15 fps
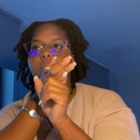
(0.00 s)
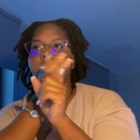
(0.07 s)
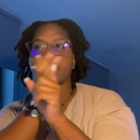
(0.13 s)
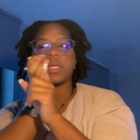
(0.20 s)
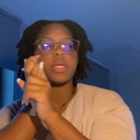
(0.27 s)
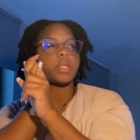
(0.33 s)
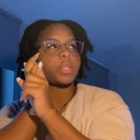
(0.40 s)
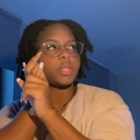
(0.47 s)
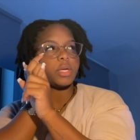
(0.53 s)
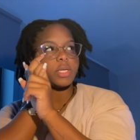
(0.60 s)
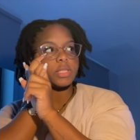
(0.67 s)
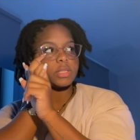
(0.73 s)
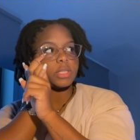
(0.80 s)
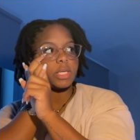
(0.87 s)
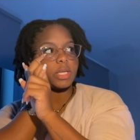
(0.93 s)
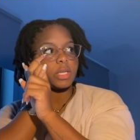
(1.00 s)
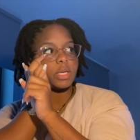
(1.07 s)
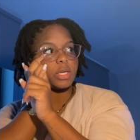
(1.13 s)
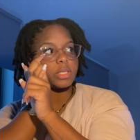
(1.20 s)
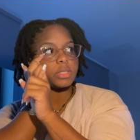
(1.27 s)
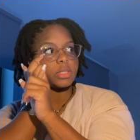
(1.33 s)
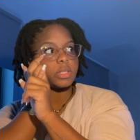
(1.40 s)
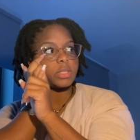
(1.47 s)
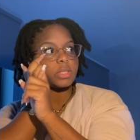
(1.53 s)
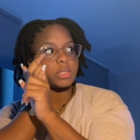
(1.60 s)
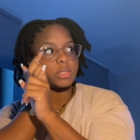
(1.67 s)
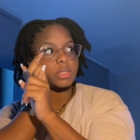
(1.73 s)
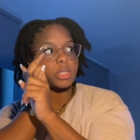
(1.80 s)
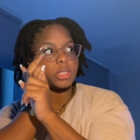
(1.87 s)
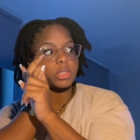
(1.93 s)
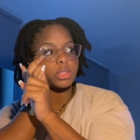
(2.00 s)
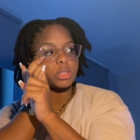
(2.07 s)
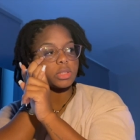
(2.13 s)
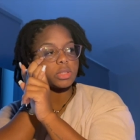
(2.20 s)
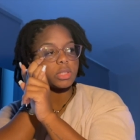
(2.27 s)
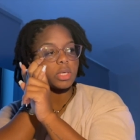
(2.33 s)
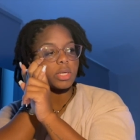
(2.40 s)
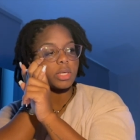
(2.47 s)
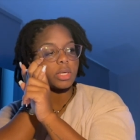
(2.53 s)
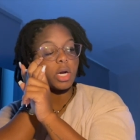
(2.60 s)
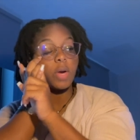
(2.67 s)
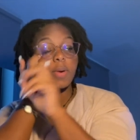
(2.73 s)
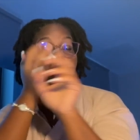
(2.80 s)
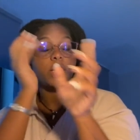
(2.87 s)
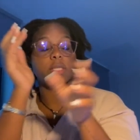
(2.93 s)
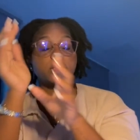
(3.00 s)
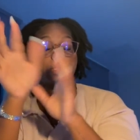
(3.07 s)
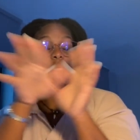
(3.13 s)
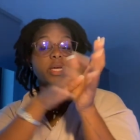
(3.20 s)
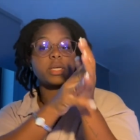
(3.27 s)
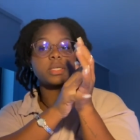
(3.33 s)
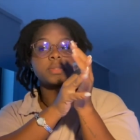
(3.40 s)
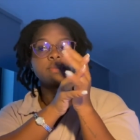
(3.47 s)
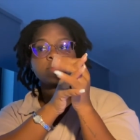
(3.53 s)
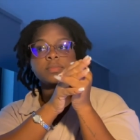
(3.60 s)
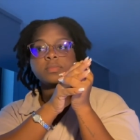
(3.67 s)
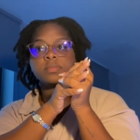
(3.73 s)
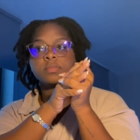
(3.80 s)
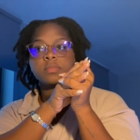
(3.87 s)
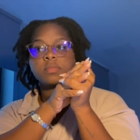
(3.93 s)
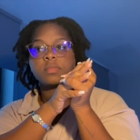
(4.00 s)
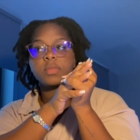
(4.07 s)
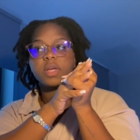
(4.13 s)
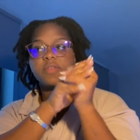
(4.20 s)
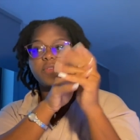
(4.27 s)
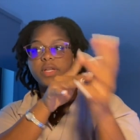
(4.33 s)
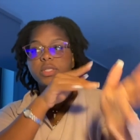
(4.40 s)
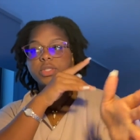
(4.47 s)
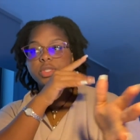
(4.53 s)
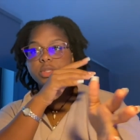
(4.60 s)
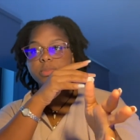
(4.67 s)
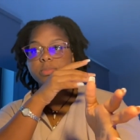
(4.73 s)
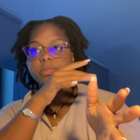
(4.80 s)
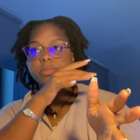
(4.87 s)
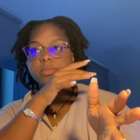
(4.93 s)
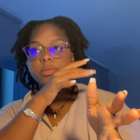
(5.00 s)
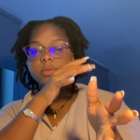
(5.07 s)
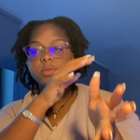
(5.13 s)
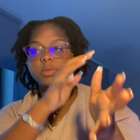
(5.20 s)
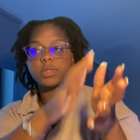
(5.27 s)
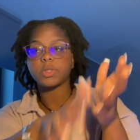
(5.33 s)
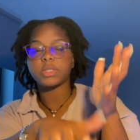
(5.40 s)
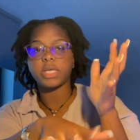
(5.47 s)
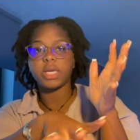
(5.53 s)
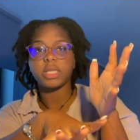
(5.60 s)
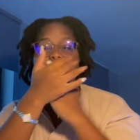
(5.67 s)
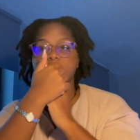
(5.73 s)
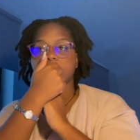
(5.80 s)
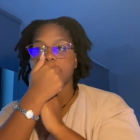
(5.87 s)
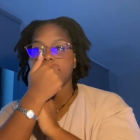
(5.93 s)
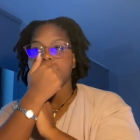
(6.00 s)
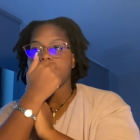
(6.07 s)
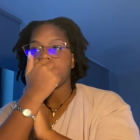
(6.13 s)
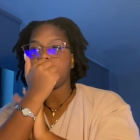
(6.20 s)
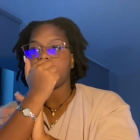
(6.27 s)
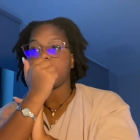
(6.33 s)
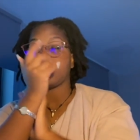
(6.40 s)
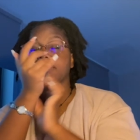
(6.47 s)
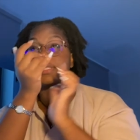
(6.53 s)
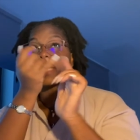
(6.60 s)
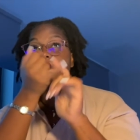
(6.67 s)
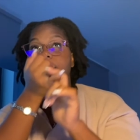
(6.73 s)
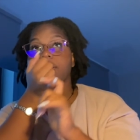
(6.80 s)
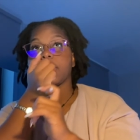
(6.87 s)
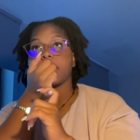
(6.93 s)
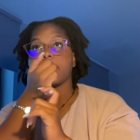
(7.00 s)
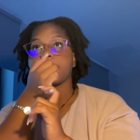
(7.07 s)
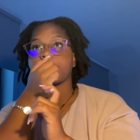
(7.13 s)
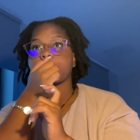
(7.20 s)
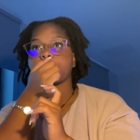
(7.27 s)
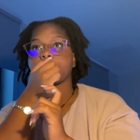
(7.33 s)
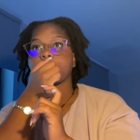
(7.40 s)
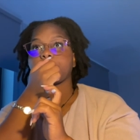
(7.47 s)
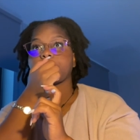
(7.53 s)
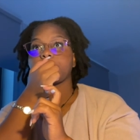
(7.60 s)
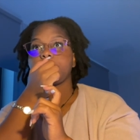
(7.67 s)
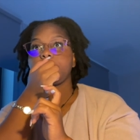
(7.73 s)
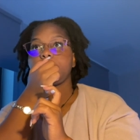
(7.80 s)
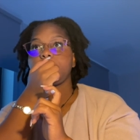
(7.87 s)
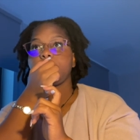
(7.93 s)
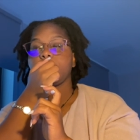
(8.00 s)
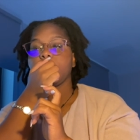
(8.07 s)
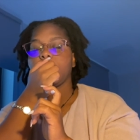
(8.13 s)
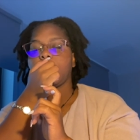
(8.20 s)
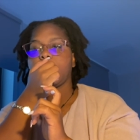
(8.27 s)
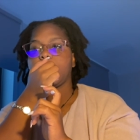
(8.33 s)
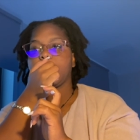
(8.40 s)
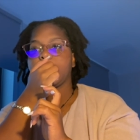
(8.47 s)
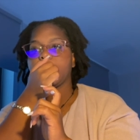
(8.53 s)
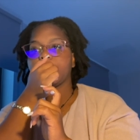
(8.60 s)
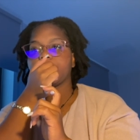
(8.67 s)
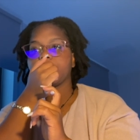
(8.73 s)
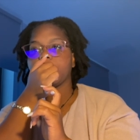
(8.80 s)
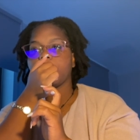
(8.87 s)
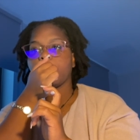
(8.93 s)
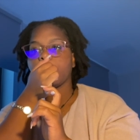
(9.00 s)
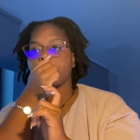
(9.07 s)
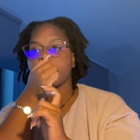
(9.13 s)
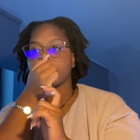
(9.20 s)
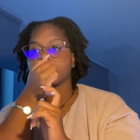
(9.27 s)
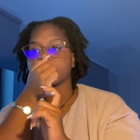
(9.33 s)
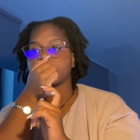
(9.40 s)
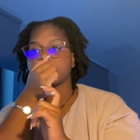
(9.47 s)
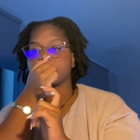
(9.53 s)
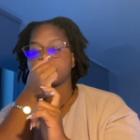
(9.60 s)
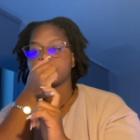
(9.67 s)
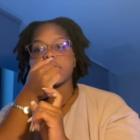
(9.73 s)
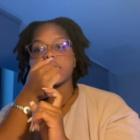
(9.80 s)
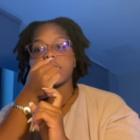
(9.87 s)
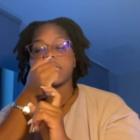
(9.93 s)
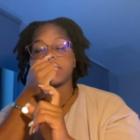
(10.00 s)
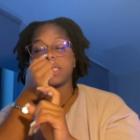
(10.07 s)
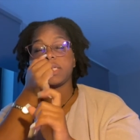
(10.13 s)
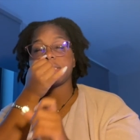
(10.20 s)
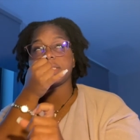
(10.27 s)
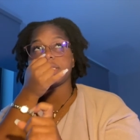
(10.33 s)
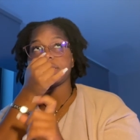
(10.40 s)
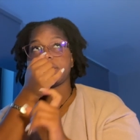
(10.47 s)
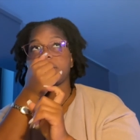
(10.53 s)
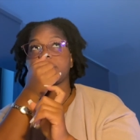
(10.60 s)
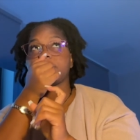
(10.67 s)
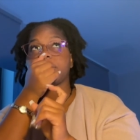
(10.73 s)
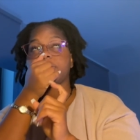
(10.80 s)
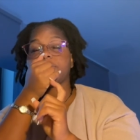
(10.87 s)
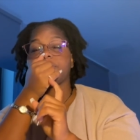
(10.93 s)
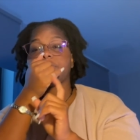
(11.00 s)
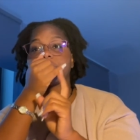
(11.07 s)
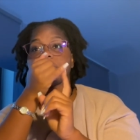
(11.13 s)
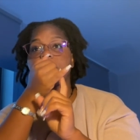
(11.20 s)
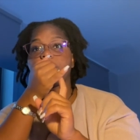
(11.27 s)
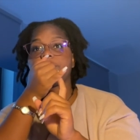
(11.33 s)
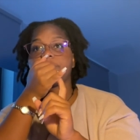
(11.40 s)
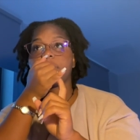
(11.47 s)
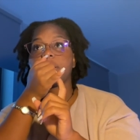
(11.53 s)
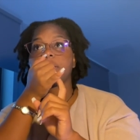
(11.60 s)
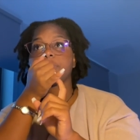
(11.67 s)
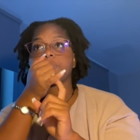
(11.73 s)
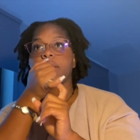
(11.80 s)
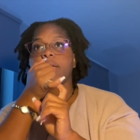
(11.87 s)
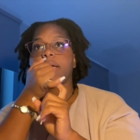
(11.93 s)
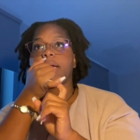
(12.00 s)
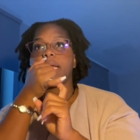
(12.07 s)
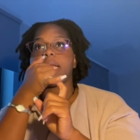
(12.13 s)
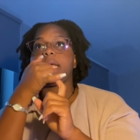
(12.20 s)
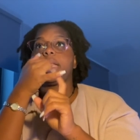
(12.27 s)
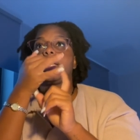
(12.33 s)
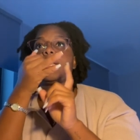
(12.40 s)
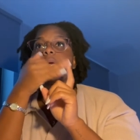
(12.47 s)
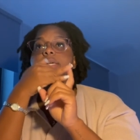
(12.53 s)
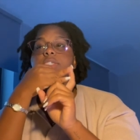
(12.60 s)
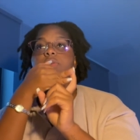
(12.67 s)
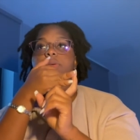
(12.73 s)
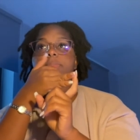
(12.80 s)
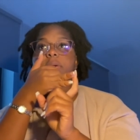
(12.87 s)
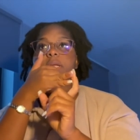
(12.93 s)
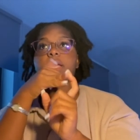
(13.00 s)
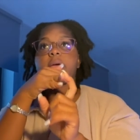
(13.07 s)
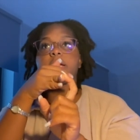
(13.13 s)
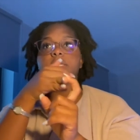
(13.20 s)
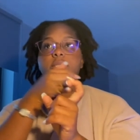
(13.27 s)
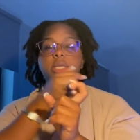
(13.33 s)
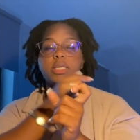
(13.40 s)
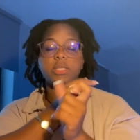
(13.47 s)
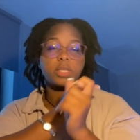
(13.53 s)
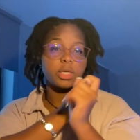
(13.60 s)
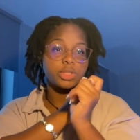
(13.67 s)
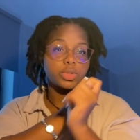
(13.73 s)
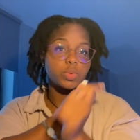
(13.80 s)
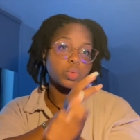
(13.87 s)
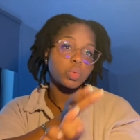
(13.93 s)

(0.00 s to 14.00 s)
I think Thursday there's a discussion talk. Oh, right now it's like a fellowship society. Um, Saturday, I'm going to a taster session for softball. And then next week, Monday, I, I start school